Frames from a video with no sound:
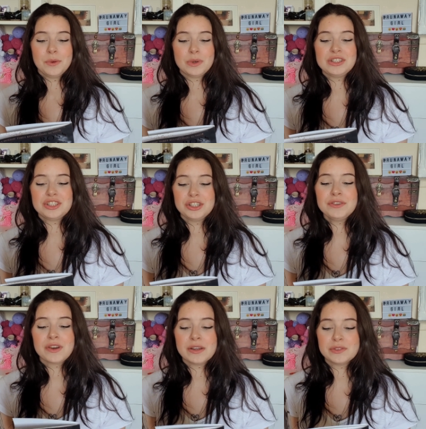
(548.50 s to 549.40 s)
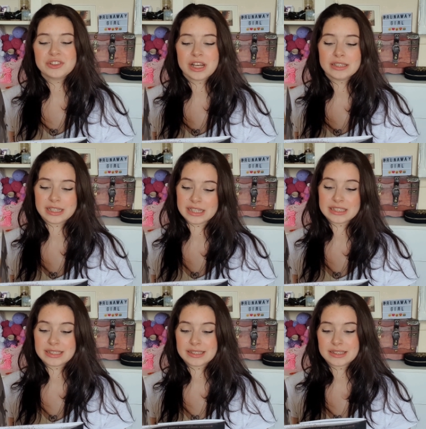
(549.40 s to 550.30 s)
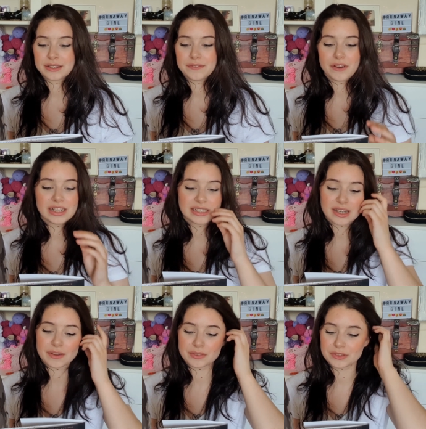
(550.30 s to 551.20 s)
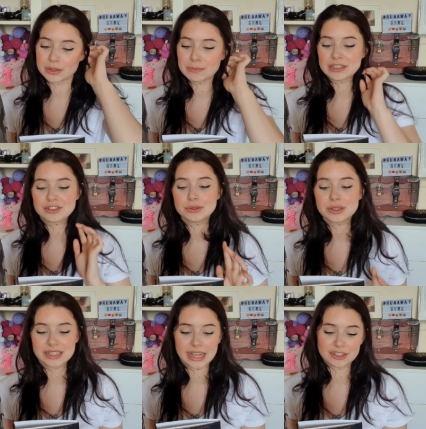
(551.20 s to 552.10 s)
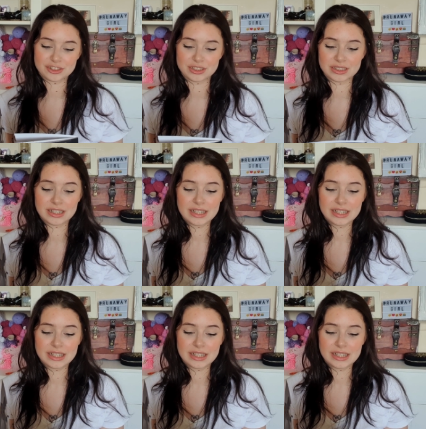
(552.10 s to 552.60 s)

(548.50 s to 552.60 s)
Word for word: when two rival journalists find love through a magical connection,